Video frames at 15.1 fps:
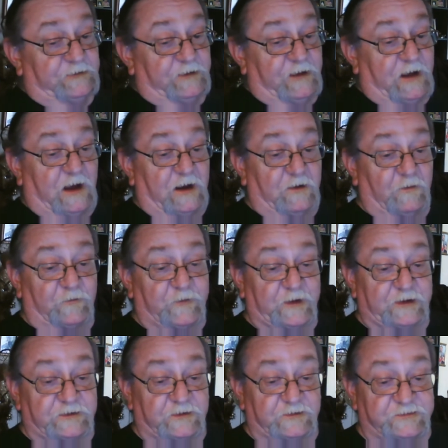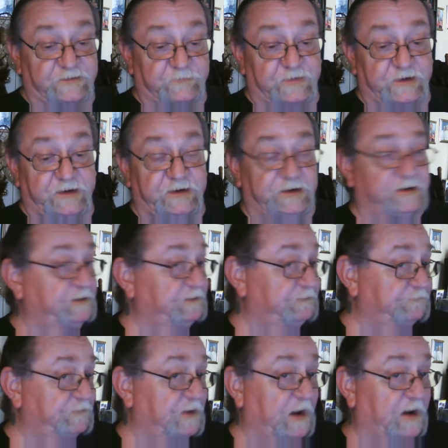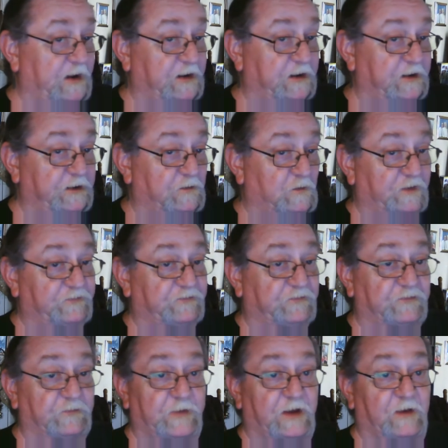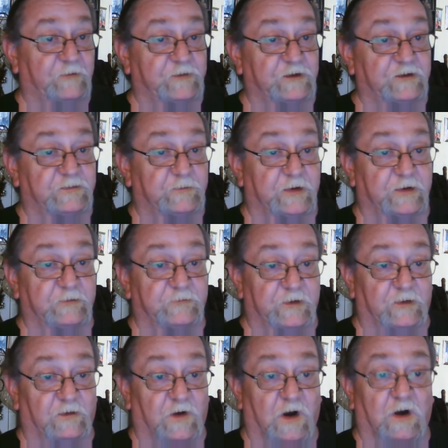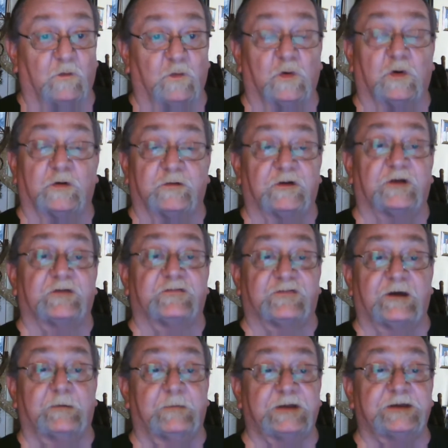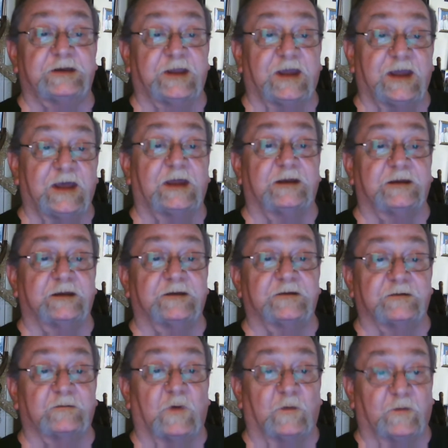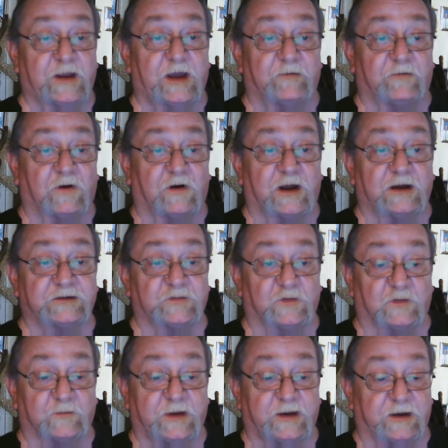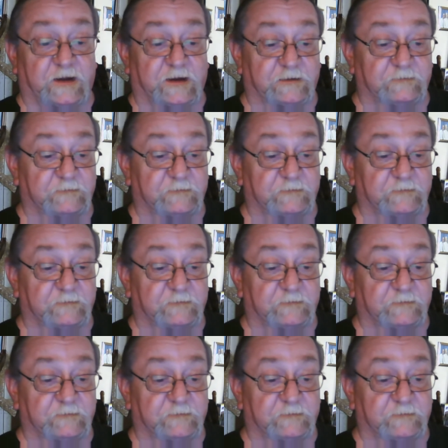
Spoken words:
Now, I don't think there should be any questions about this, but if there are, we'll address them at the end when we have our actual meeting.